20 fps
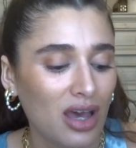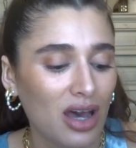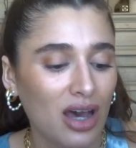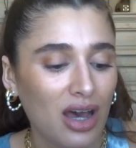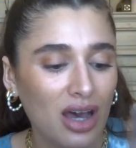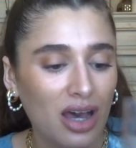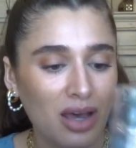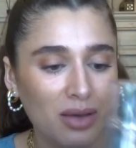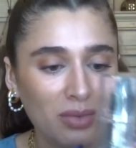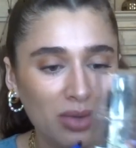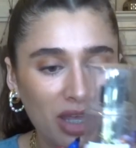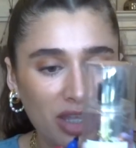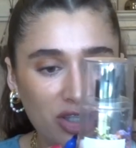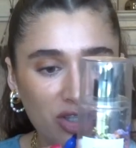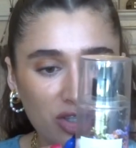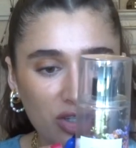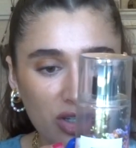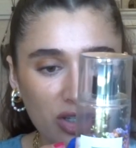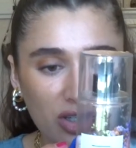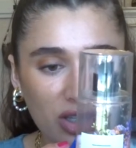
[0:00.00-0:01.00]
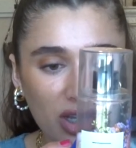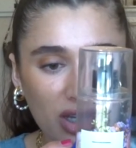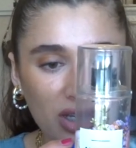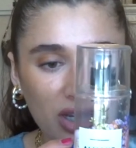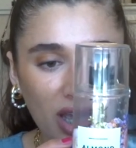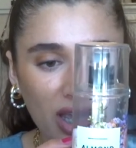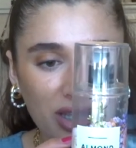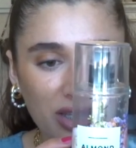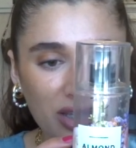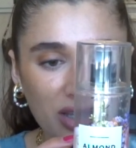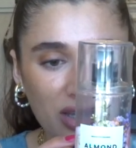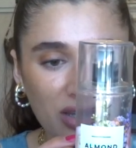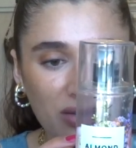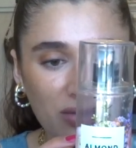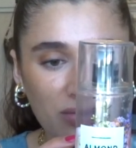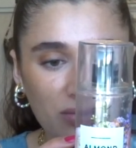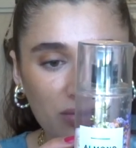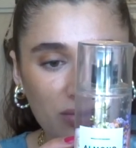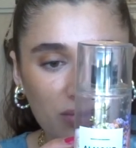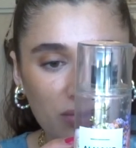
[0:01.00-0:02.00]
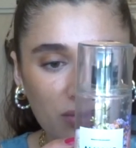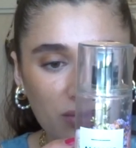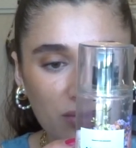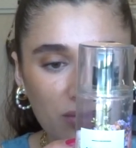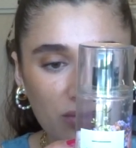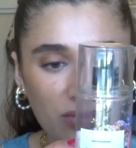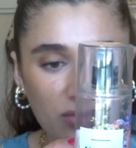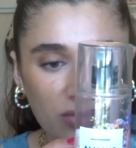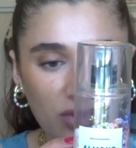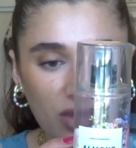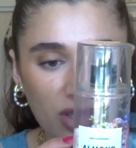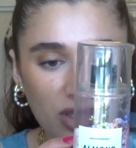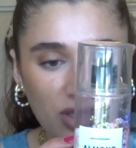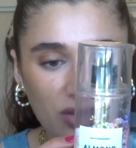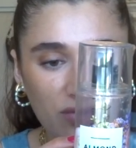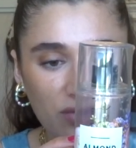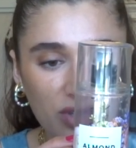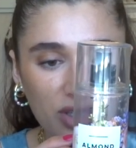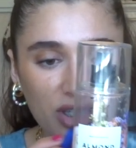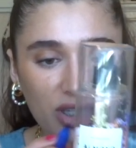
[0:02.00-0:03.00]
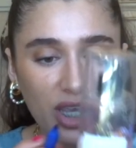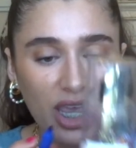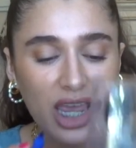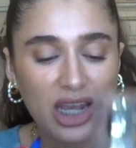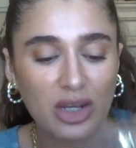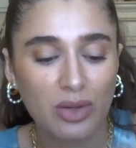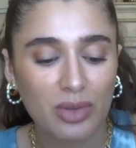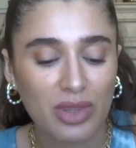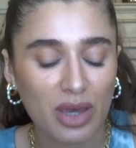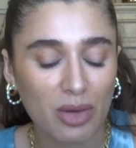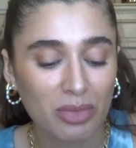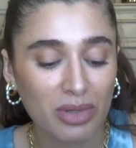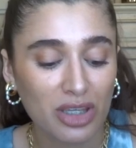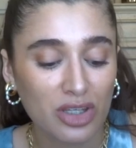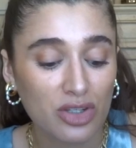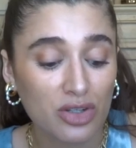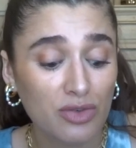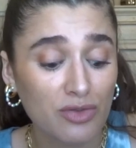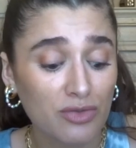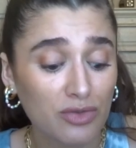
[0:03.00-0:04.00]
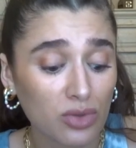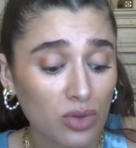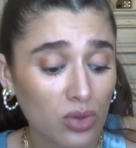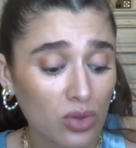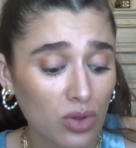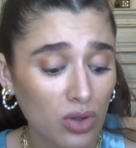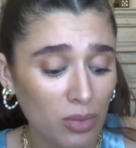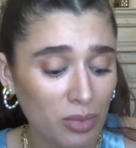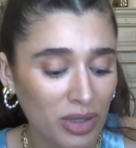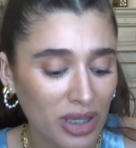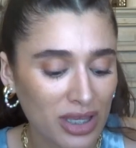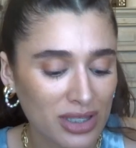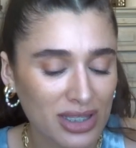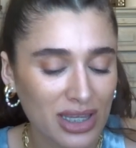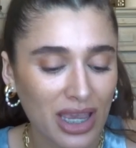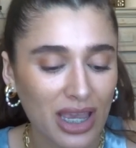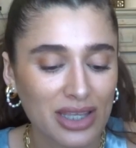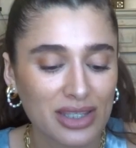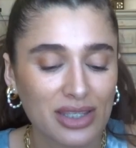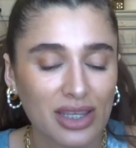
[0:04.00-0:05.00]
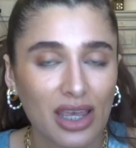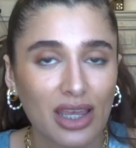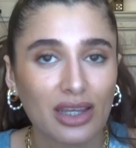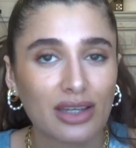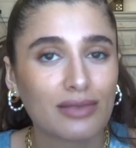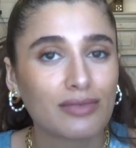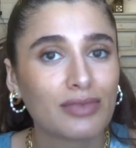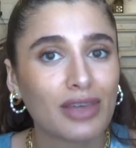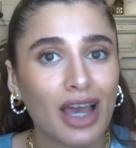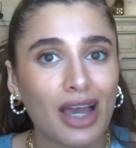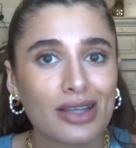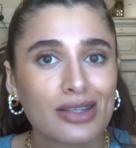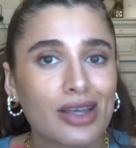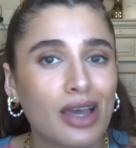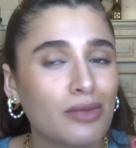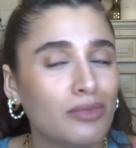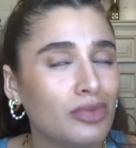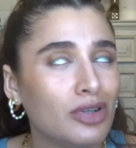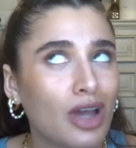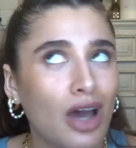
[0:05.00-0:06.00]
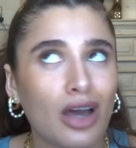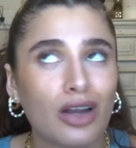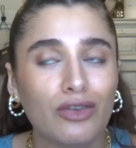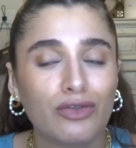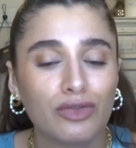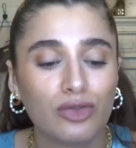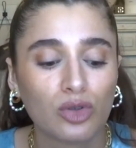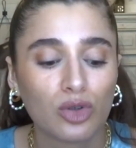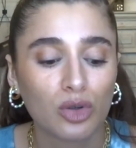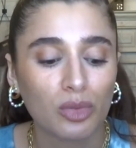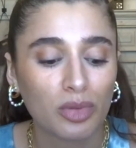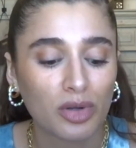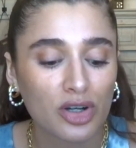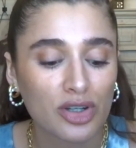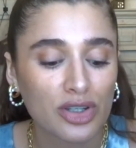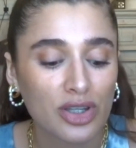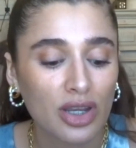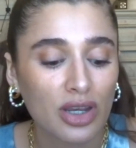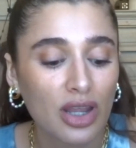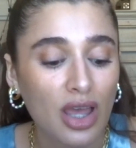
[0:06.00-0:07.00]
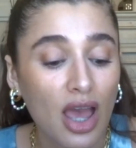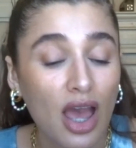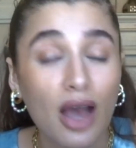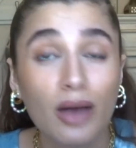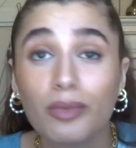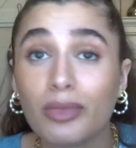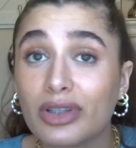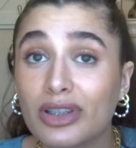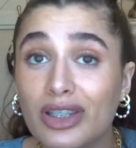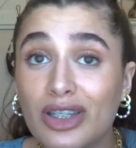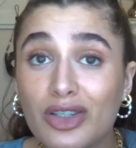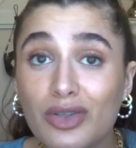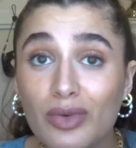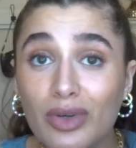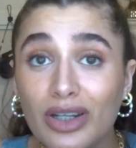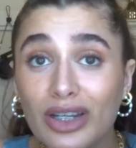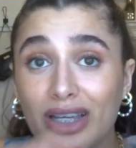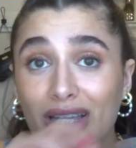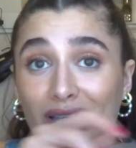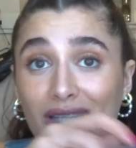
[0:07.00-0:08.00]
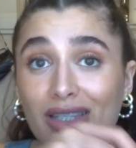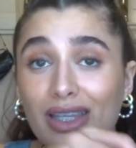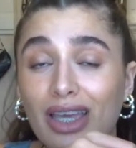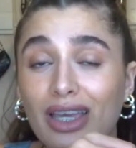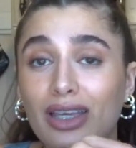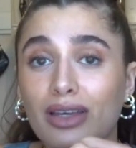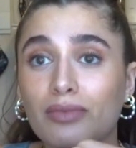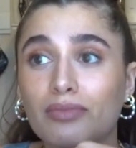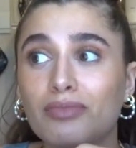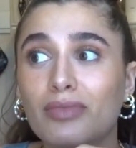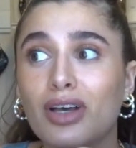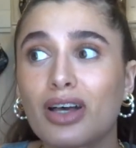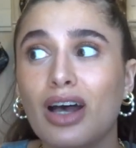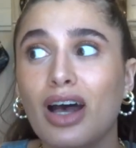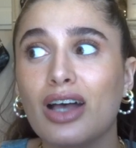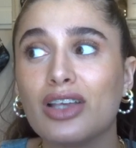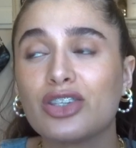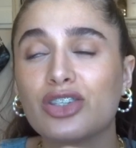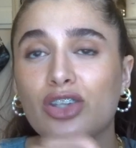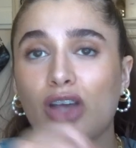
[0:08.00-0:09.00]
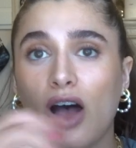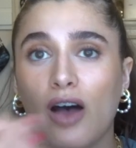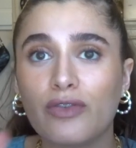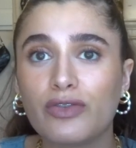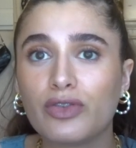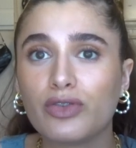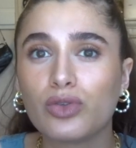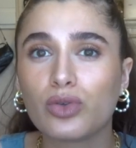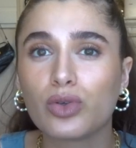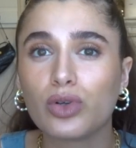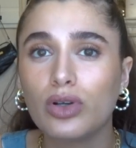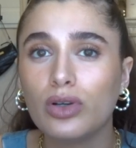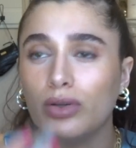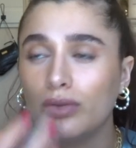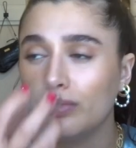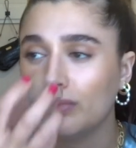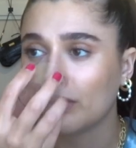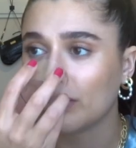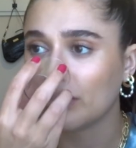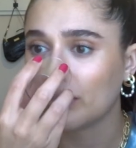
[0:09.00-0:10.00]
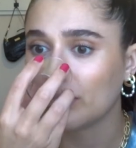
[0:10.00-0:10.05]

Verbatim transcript: It's just like nice and sophisticated without being too floral, because like I said, guys, I'm not a floral person, but this one is like a soft floral